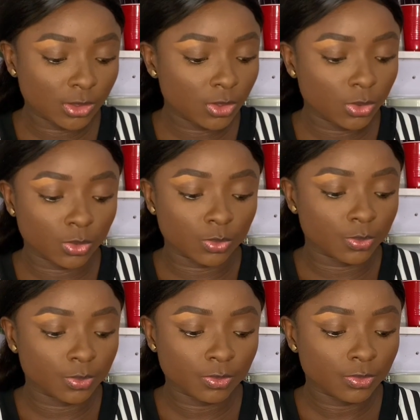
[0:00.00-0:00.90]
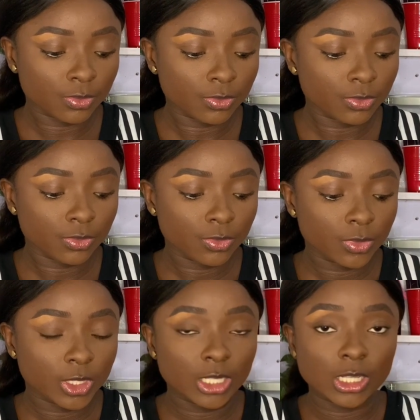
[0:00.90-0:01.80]
No,
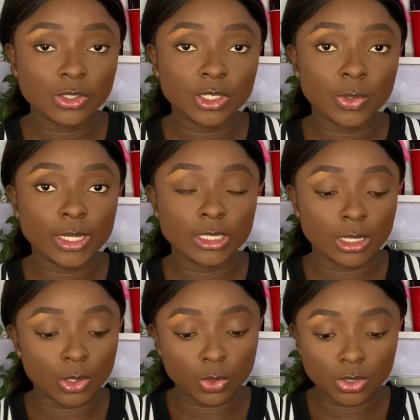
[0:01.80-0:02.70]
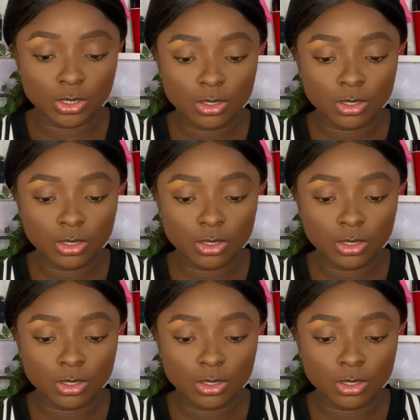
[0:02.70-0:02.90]
that's actually quite a lot.